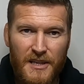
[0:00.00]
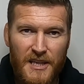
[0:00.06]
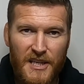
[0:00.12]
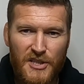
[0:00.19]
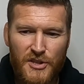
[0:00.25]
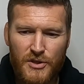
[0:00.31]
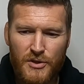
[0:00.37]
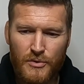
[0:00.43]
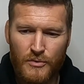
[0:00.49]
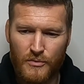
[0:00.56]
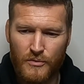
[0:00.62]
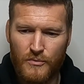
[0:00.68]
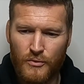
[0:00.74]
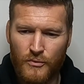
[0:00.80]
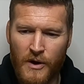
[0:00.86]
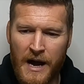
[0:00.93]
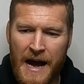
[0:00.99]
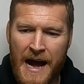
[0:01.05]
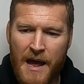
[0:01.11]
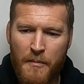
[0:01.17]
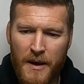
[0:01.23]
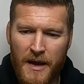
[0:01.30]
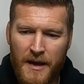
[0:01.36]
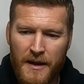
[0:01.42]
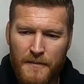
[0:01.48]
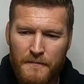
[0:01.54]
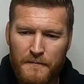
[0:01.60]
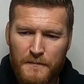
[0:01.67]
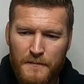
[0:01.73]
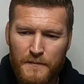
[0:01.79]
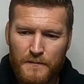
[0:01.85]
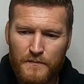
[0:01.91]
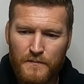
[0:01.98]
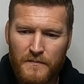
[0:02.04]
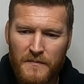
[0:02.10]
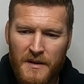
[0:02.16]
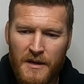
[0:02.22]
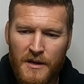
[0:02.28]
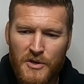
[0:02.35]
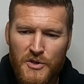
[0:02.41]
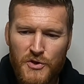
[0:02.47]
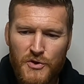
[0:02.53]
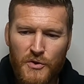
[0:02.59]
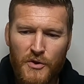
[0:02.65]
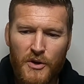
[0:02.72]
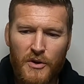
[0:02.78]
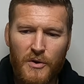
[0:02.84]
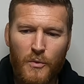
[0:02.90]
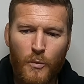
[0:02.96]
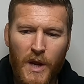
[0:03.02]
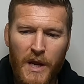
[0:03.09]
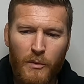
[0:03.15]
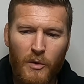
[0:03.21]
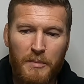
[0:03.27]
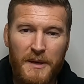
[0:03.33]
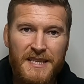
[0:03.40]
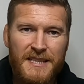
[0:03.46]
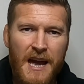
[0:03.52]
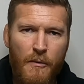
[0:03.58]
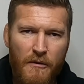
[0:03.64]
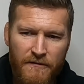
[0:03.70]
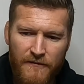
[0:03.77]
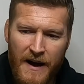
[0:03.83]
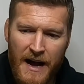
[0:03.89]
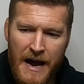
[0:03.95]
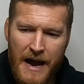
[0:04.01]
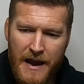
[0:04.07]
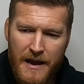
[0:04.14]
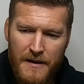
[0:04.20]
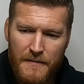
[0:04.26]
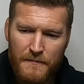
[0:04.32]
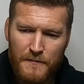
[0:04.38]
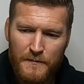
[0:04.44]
describe it so that we will be terrified.